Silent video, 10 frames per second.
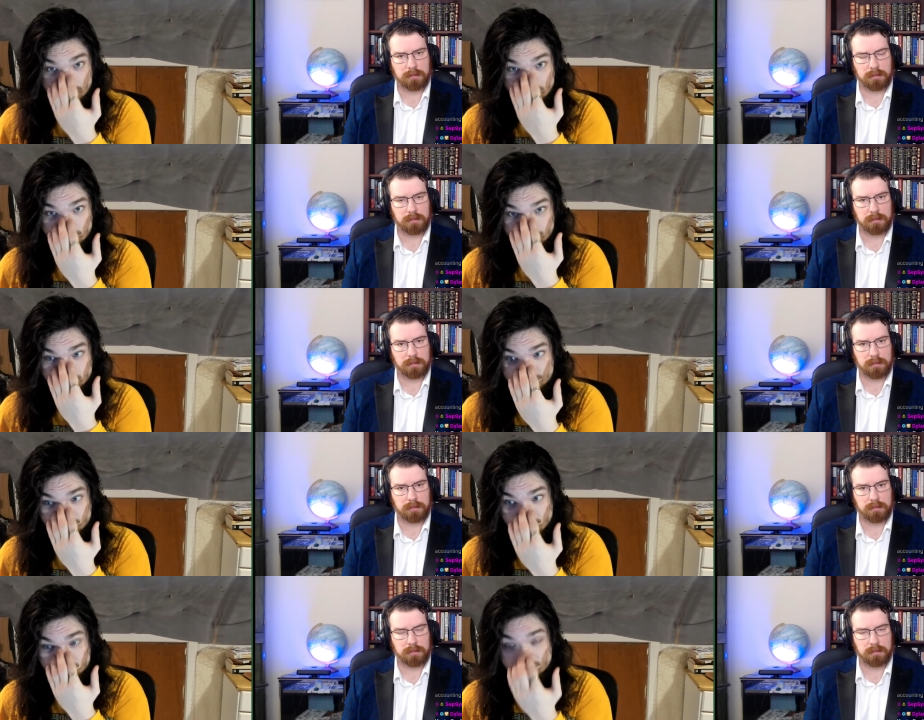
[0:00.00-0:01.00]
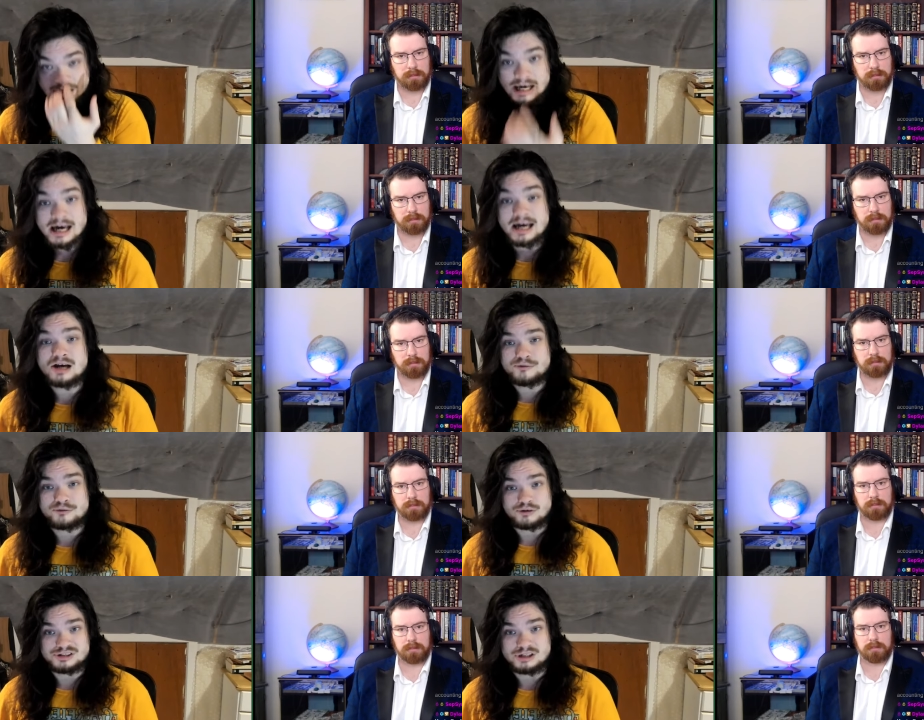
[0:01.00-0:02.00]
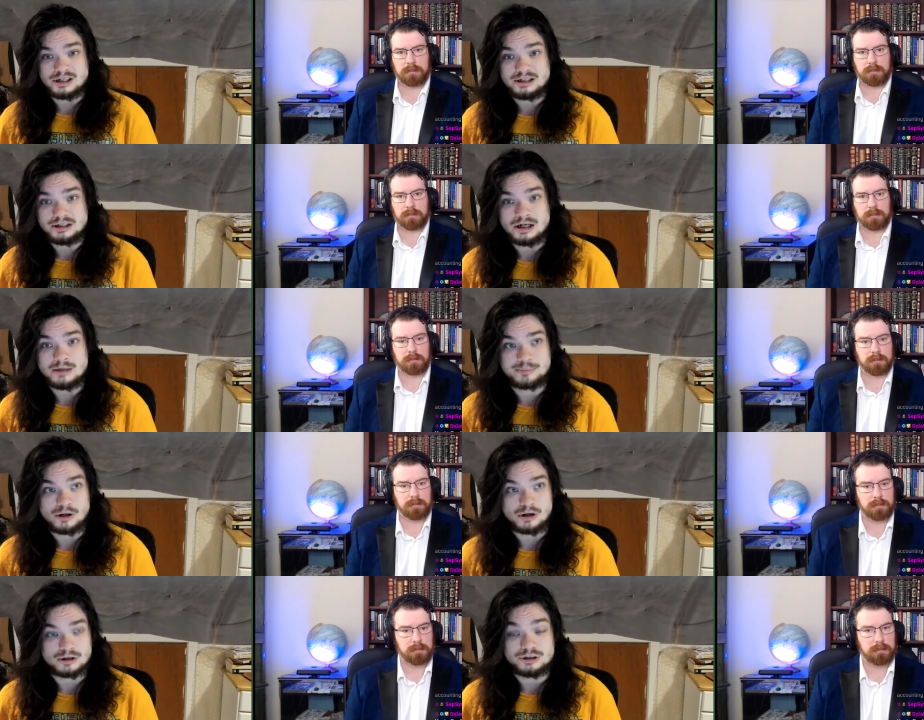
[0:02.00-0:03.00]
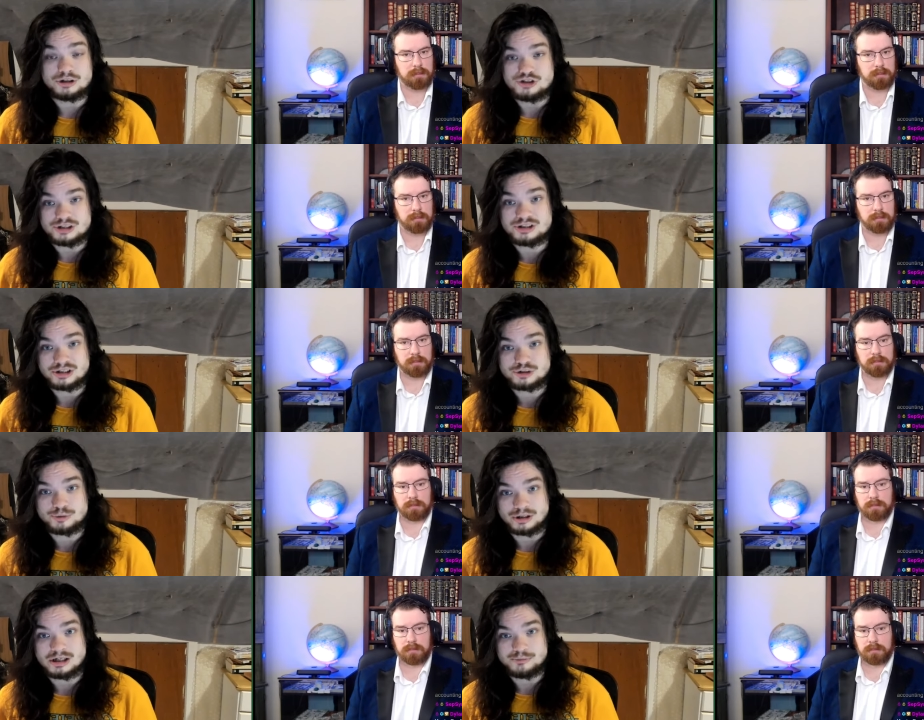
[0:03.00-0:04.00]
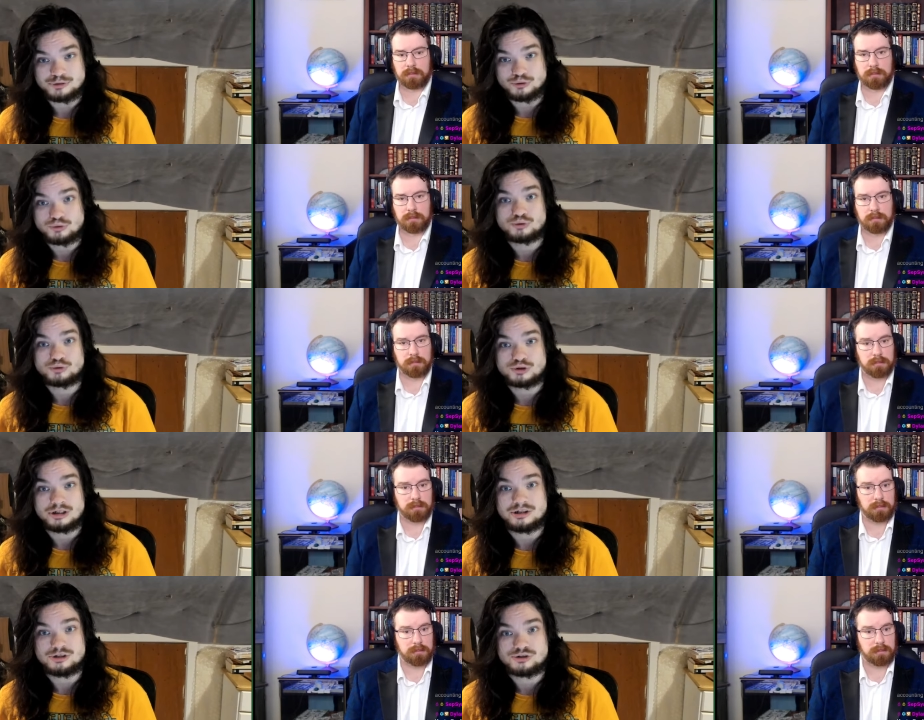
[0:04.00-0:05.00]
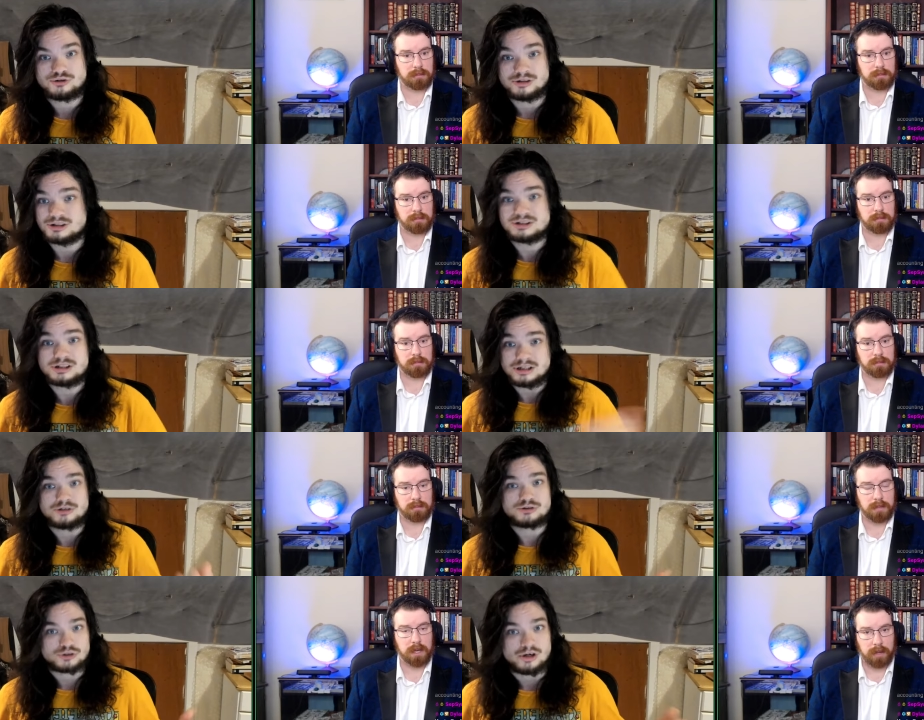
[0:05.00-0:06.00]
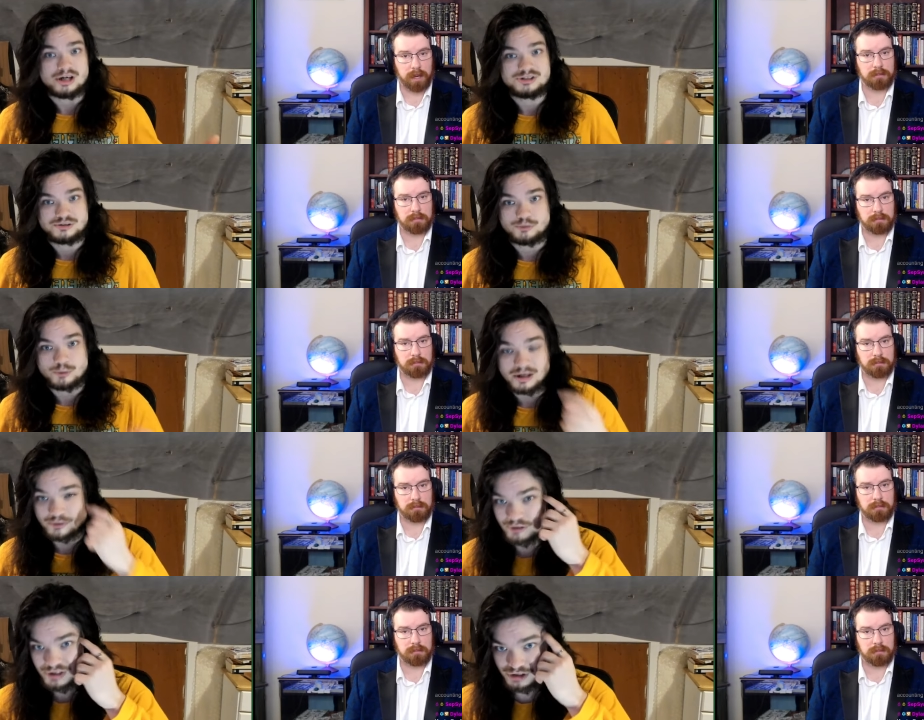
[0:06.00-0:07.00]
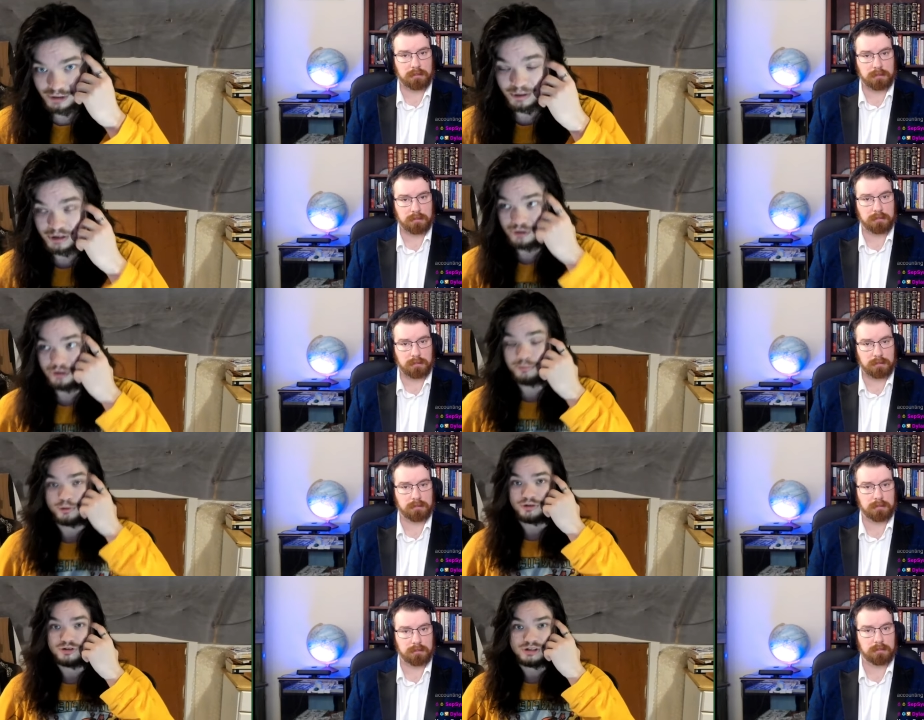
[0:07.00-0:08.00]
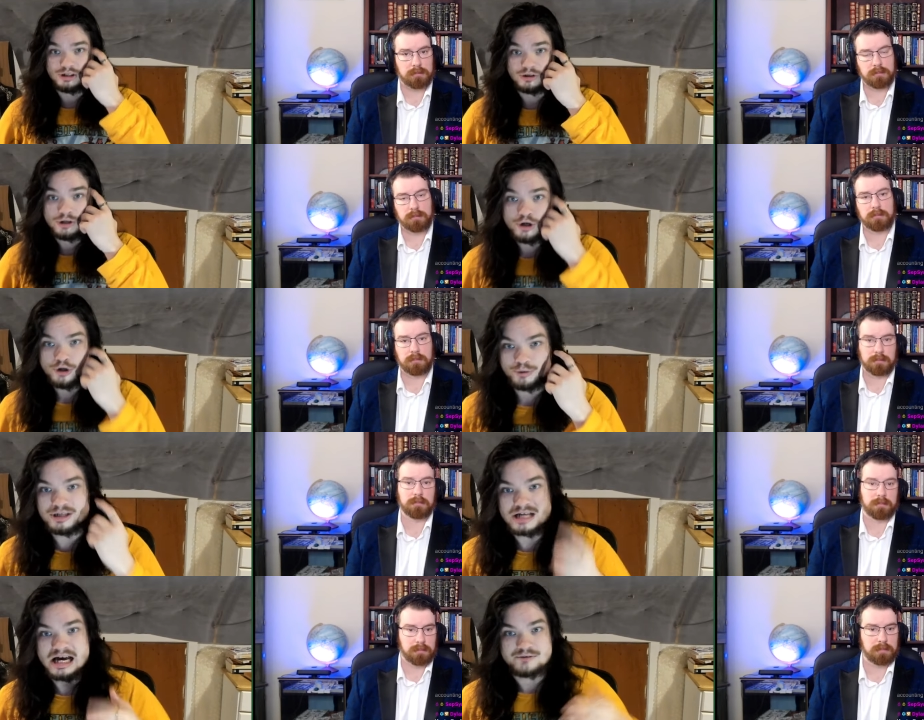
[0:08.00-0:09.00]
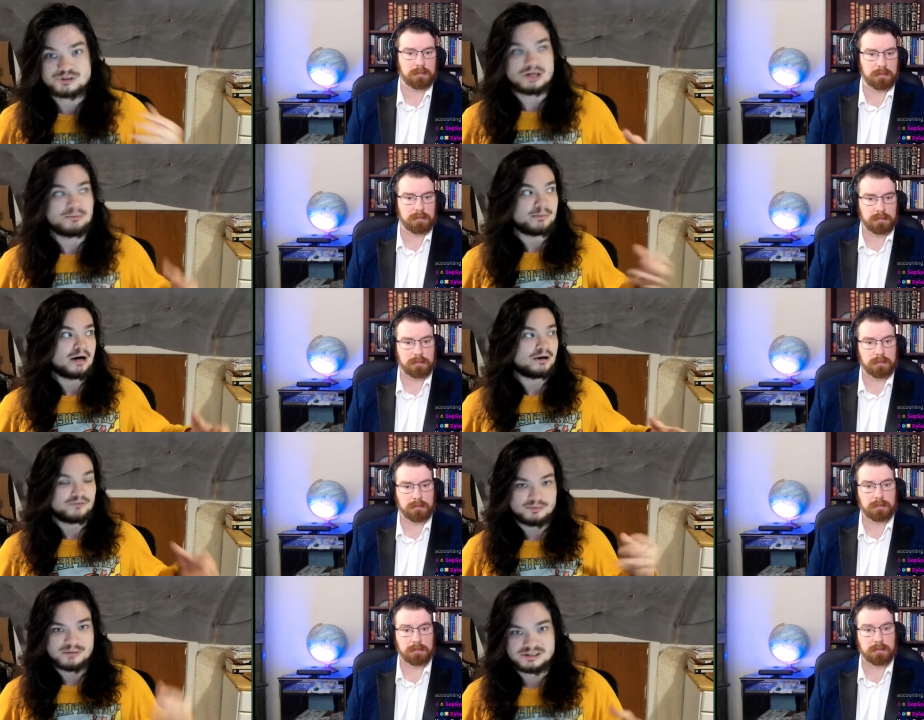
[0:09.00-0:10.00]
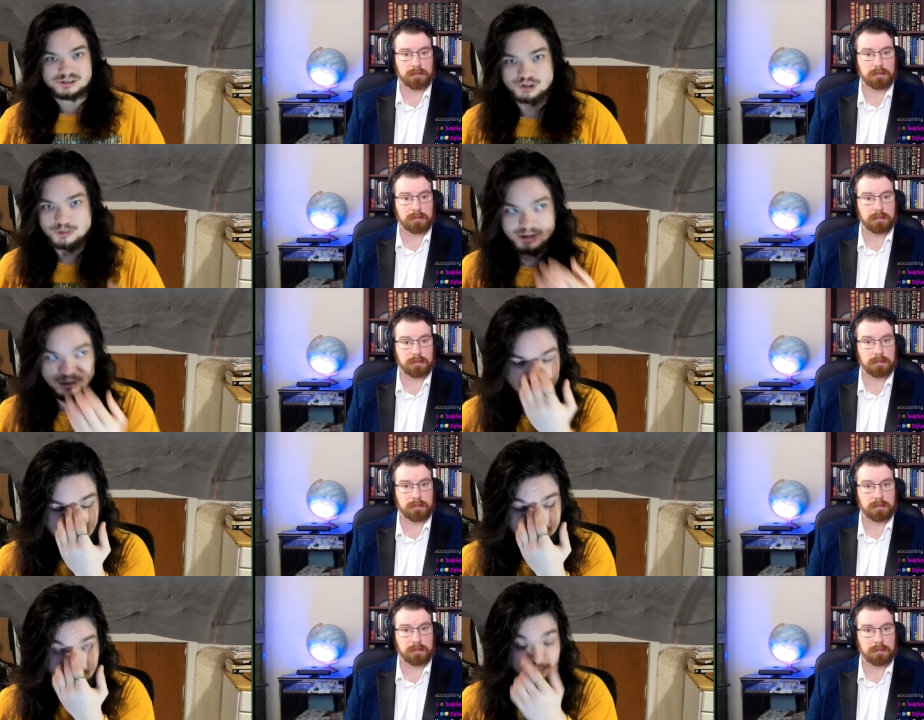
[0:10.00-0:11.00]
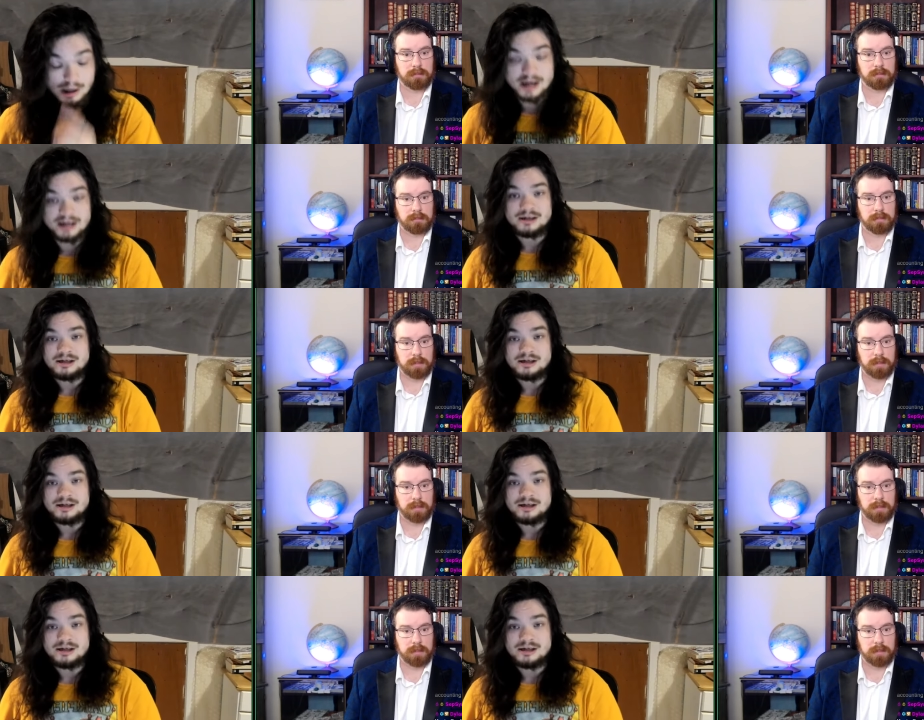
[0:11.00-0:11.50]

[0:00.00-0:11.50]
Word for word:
Speaker 1: uh, discussion and for us tightening up our logistics when it comes to crucial industries. Let's say there's a okay. crisis for whatever reason and we couldn't import the steel. We need to have some amount of domestic steel manufacturing. But